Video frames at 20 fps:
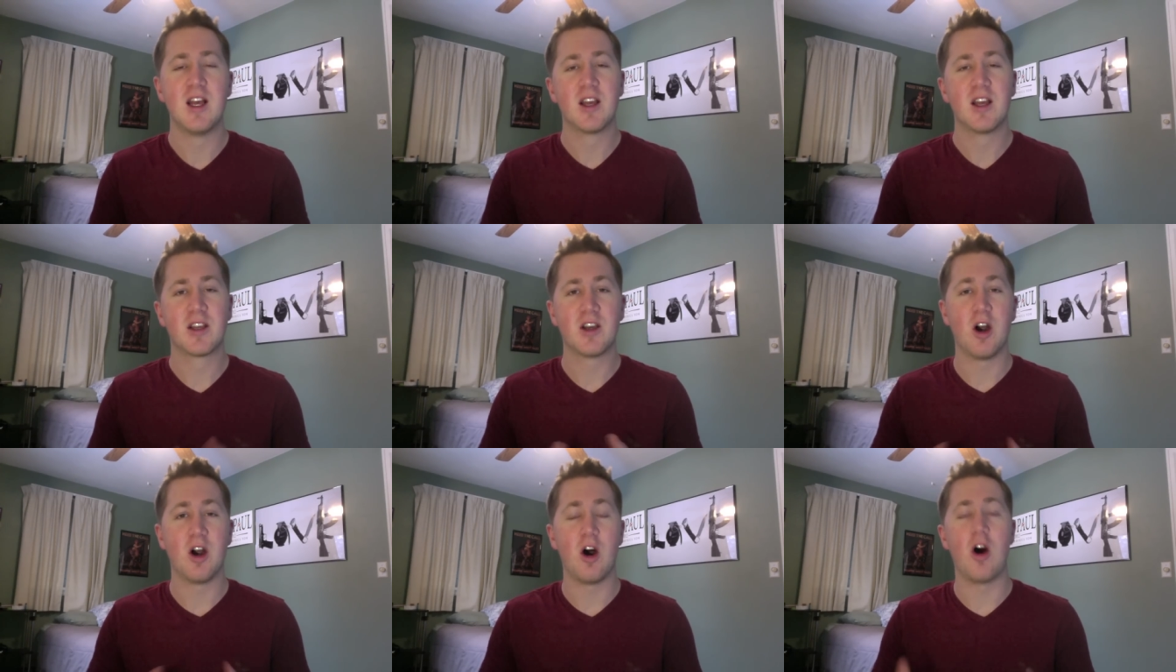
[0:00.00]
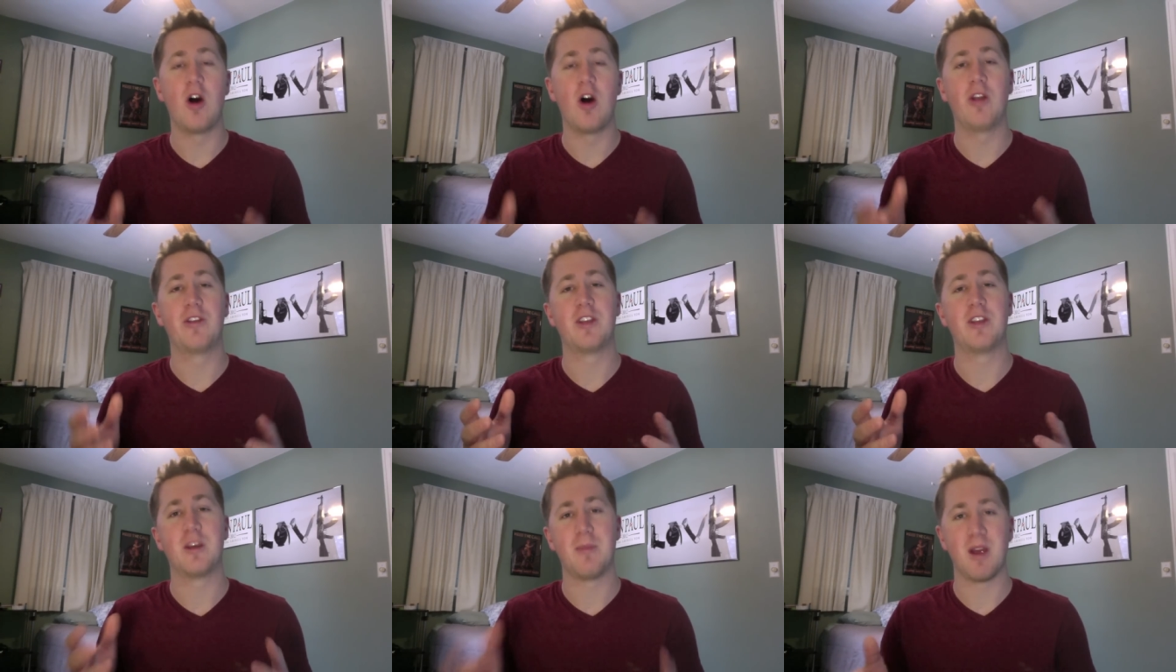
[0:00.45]
called
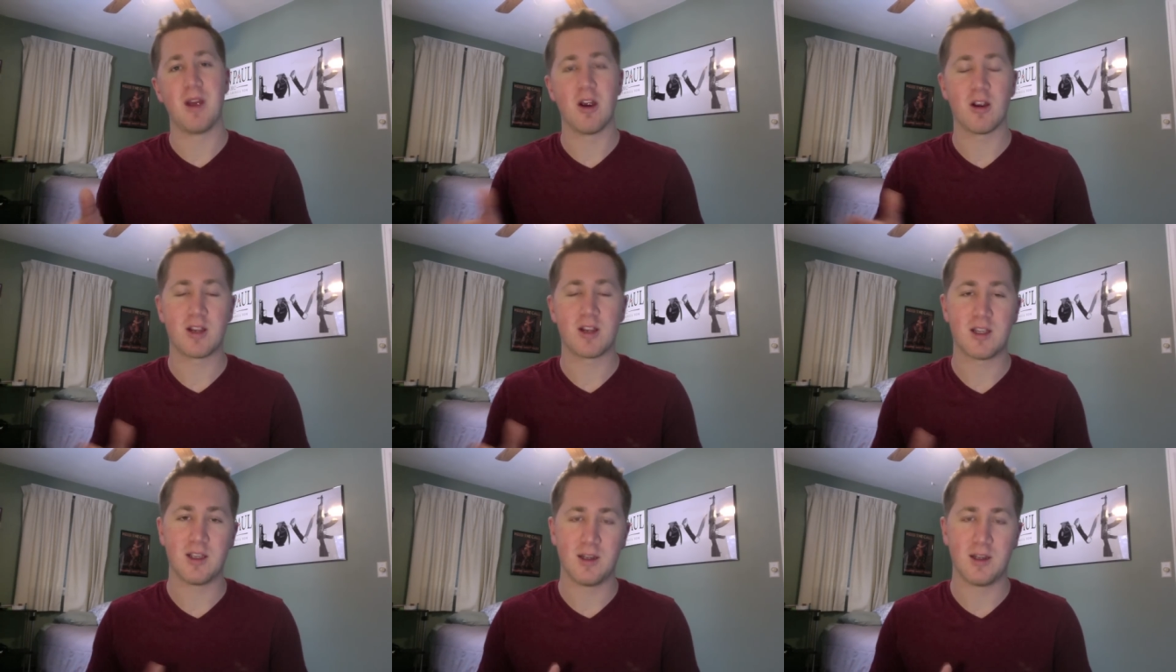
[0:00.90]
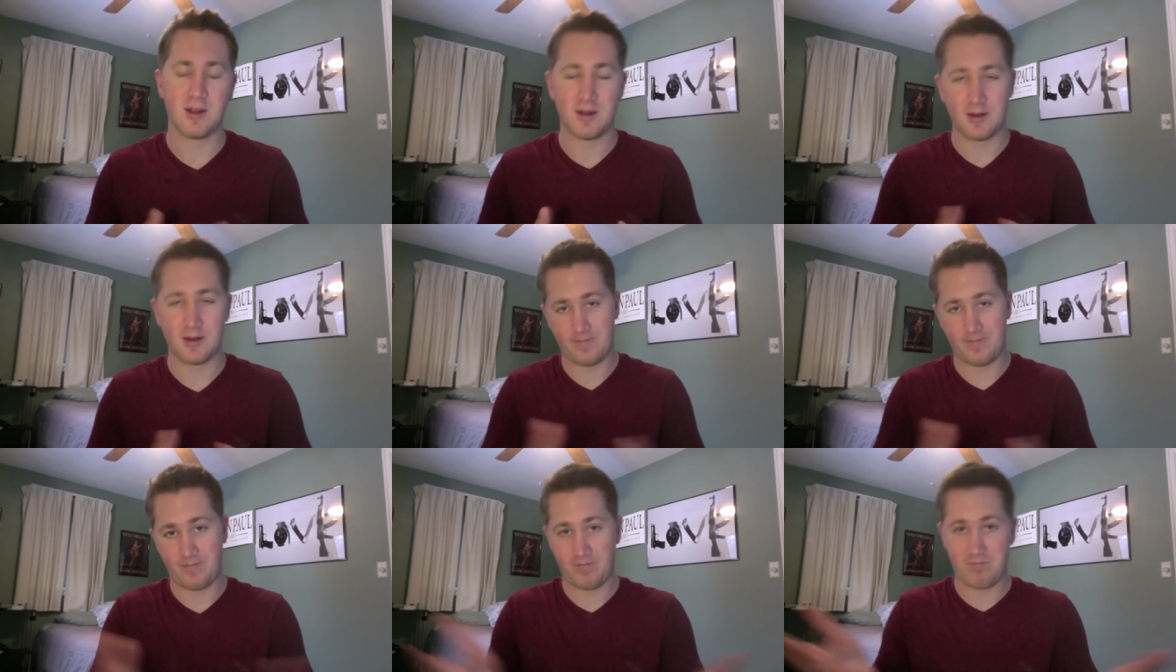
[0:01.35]
the American
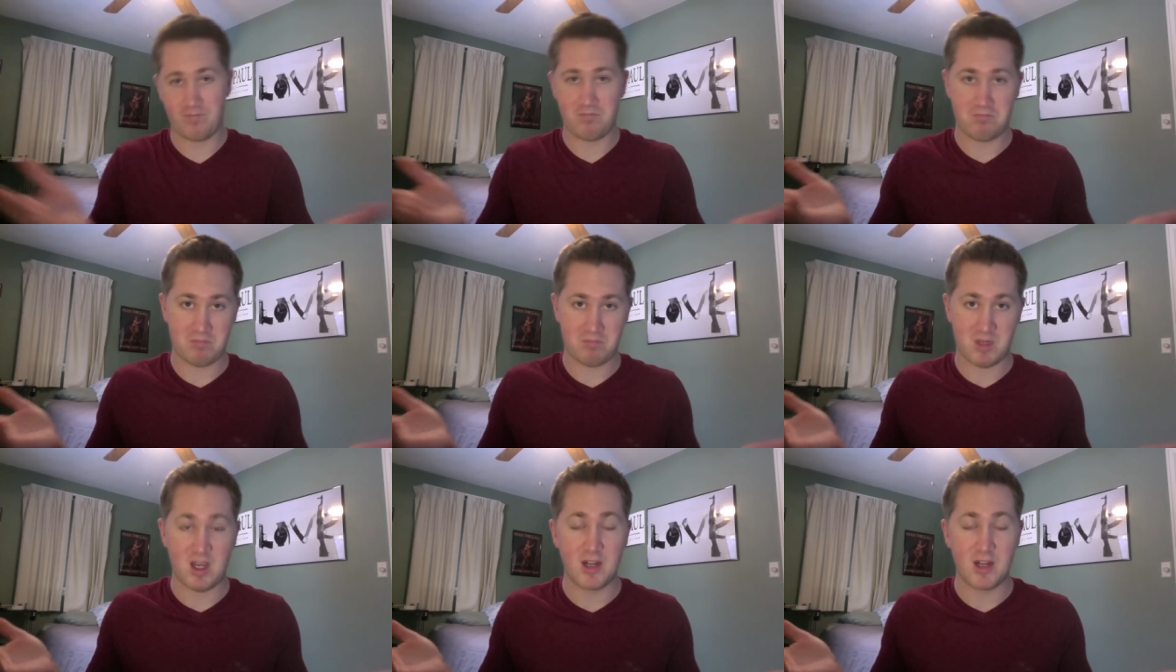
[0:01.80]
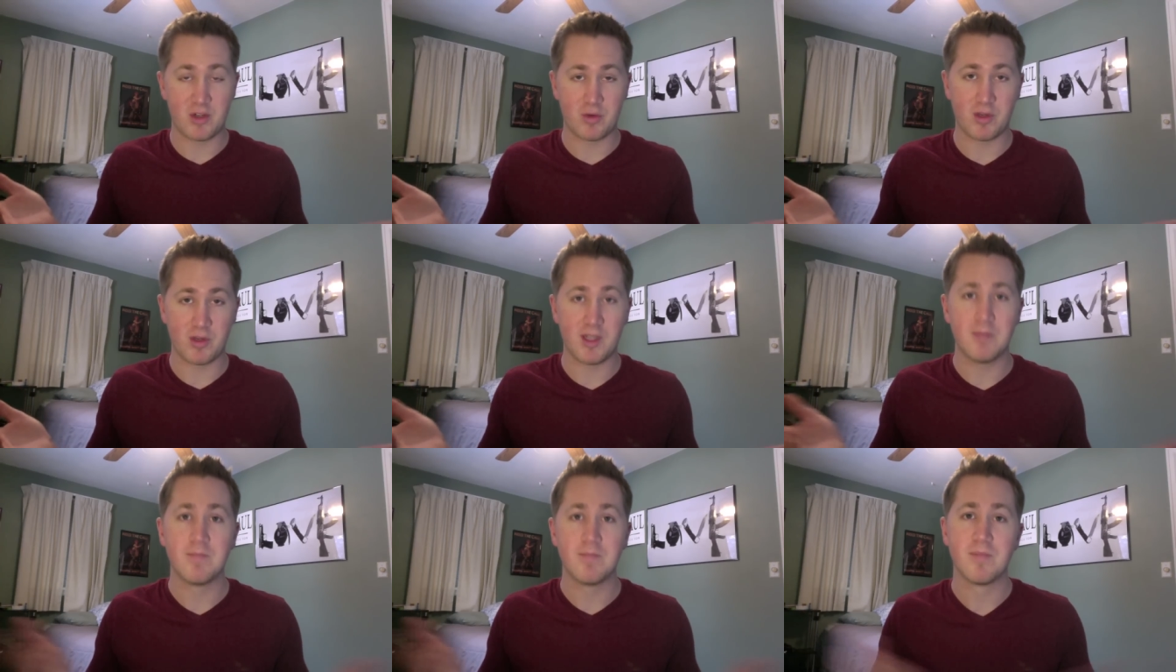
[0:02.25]

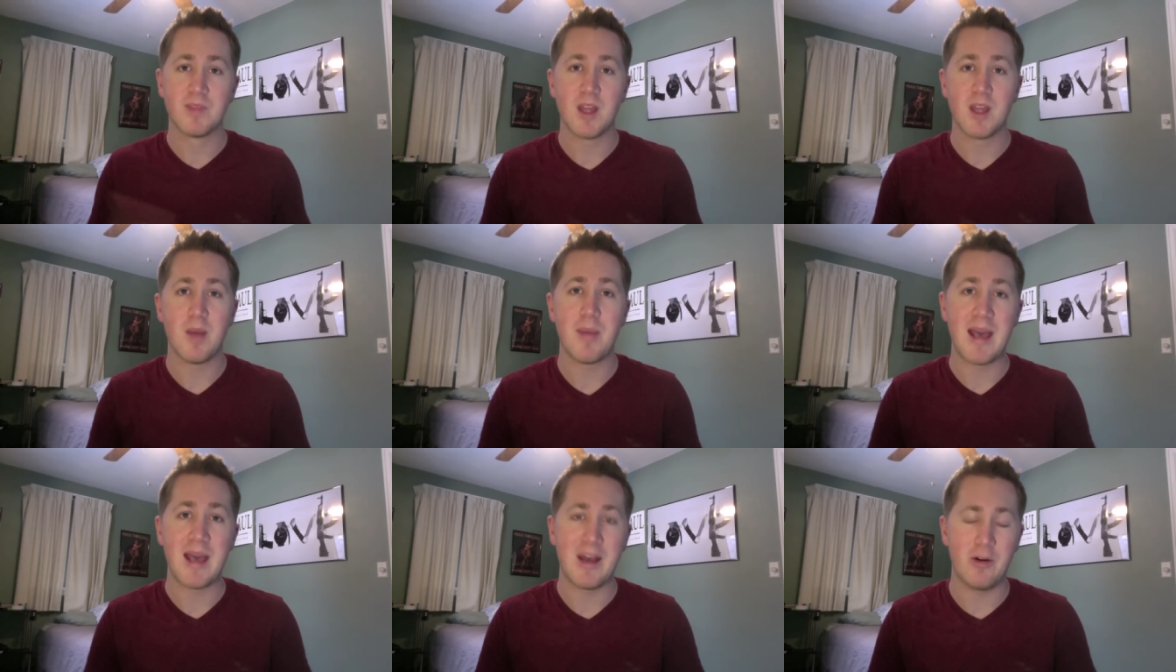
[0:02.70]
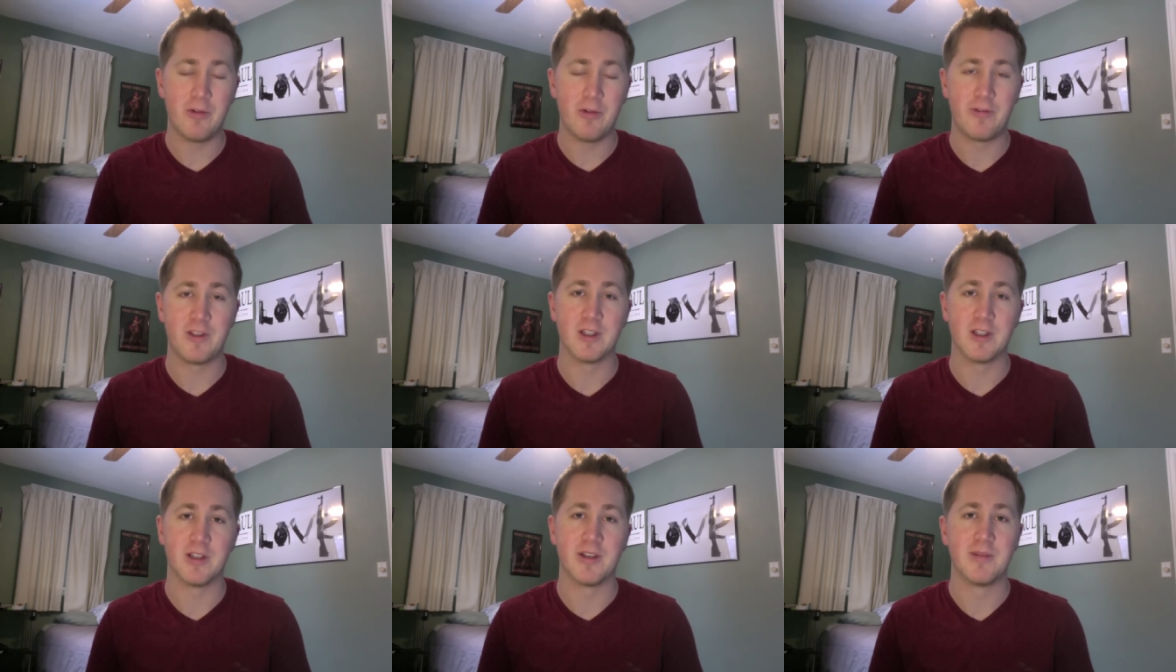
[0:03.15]
country a
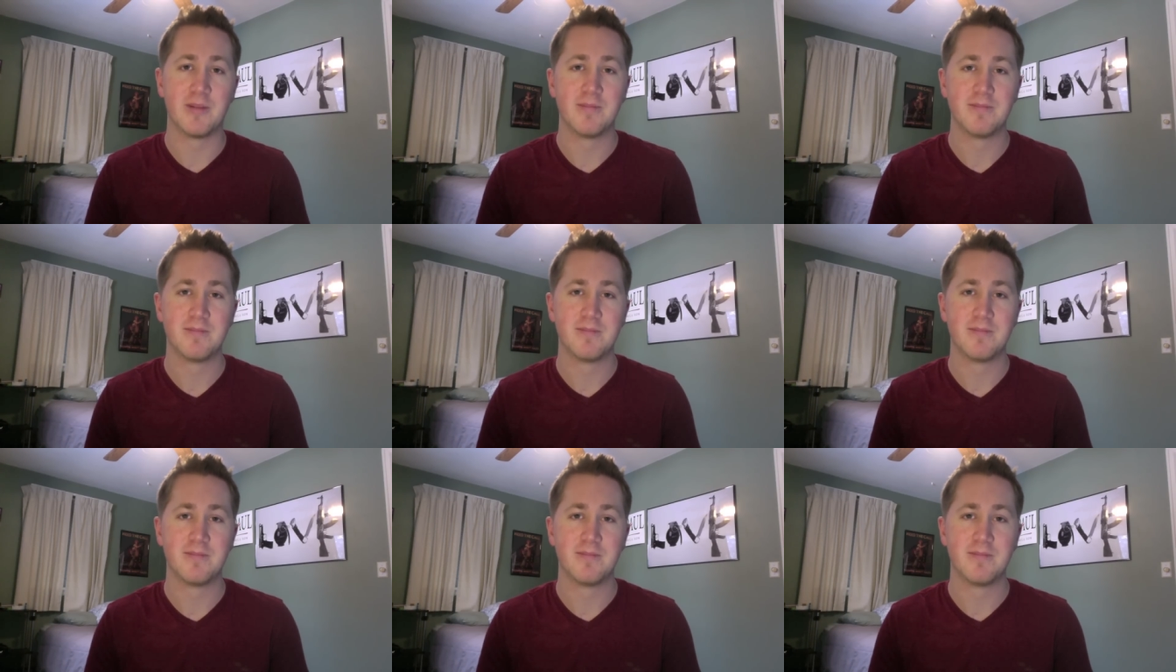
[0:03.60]
battlefield.